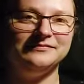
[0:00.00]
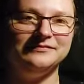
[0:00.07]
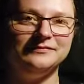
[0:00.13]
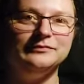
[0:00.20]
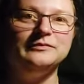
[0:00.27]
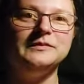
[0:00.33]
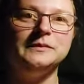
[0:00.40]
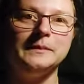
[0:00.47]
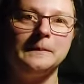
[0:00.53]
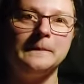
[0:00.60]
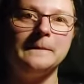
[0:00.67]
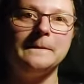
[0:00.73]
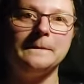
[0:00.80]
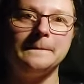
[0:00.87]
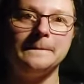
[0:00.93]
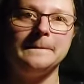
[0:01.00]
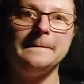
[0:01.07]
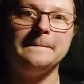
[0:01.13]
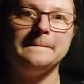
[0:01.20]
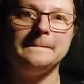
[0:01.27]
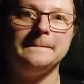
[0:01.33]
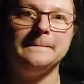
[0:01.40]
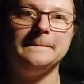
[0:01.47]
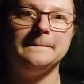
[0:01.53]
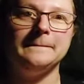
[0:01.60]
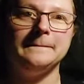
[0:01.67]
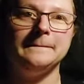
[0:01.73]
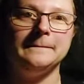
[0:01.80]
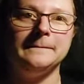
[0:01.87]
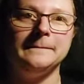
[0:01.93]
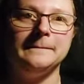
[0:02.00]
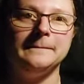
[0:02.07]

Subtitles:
The person shown says nothing.